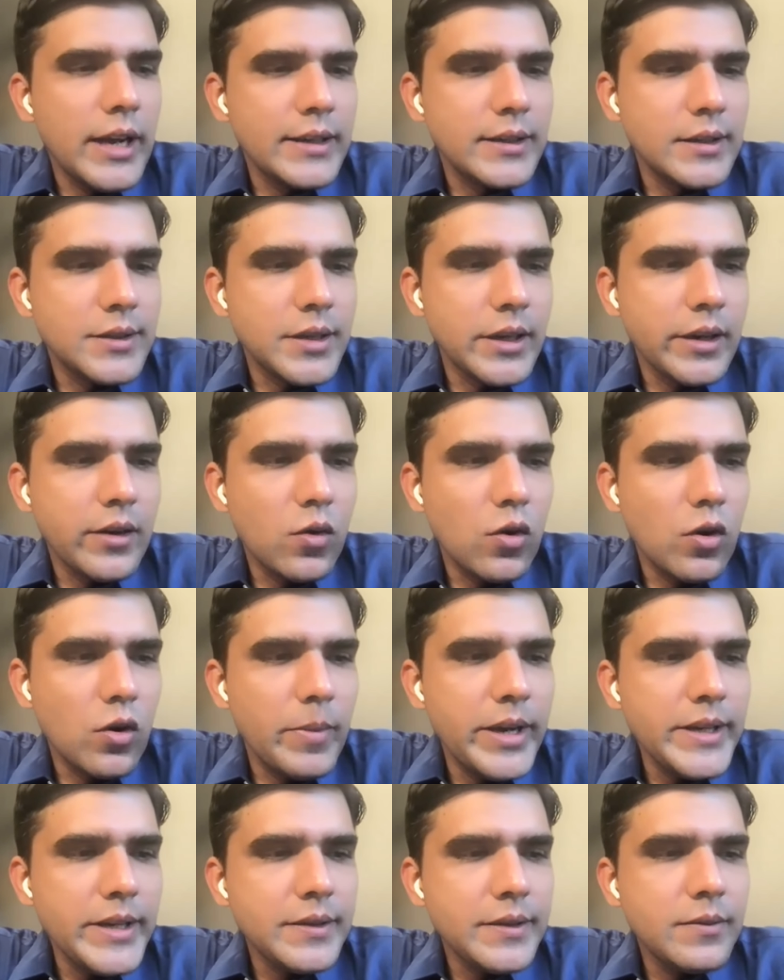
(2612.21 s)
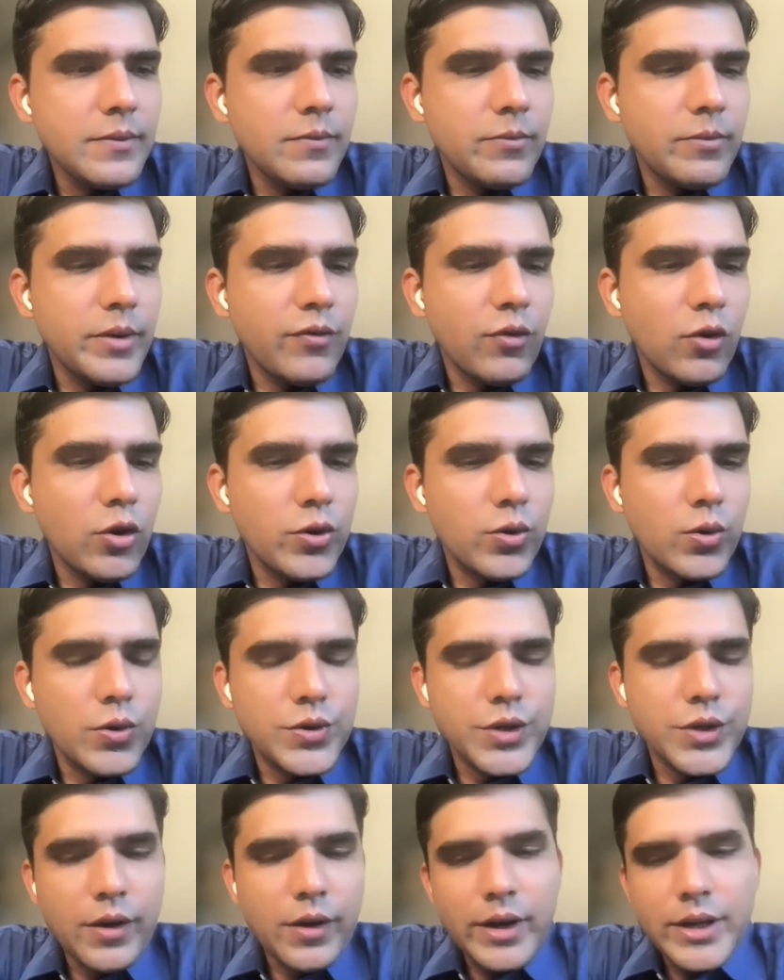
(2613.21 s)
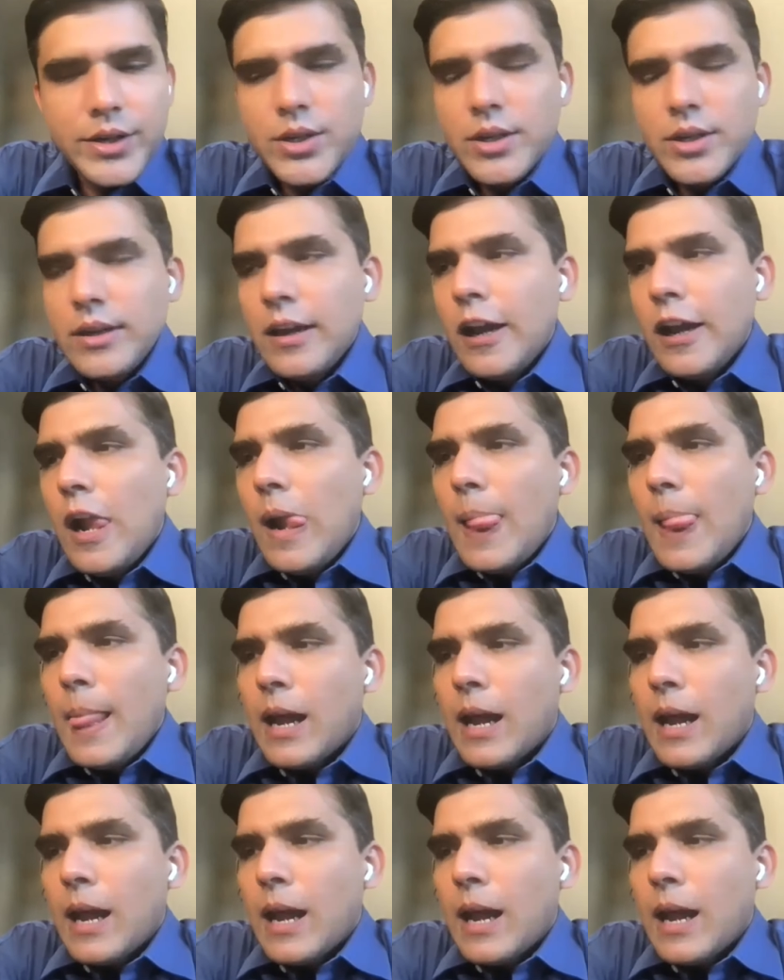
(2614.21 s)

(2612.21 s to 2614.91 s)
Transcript: existing code base before you do generation.